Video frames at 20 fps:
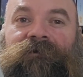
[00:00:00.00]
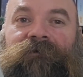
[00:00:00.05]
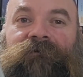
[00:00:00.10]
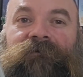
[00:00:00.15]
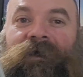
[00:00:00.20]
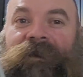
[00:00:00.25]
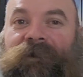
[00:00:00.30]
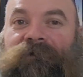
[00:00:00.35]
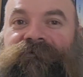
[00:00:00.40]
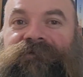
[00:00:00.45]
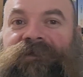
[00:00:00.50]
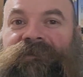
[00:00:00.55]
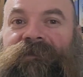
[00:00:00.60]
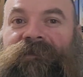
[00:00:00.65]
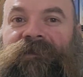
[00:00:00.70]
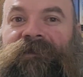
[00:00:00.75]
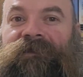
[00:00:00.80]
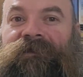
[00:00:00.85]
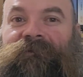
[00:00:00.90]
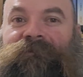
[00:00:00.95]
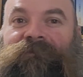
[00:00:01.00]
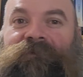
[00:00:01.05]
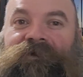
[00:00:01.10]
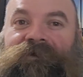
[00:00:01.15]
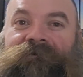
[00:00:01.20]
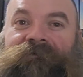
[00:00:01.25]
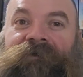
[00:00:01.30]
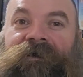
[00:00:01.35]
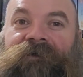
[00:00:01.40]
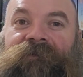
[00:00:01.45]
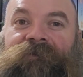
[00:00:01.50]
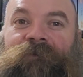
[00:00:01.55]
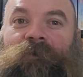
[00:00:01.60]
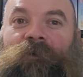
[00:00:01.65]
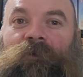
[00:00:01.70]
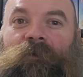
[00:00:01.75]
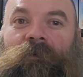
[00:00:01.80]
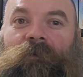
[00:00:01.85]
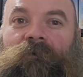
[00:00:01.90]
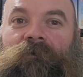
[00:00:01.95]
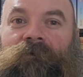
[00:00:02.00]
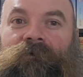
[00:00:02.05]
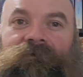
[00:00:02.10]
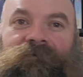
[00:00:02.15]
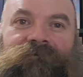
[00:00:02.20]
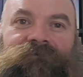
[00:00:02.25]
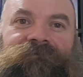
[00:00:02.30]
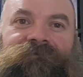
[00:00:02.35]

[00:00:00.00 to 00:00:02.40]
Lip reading: not outside the game, not in the lore.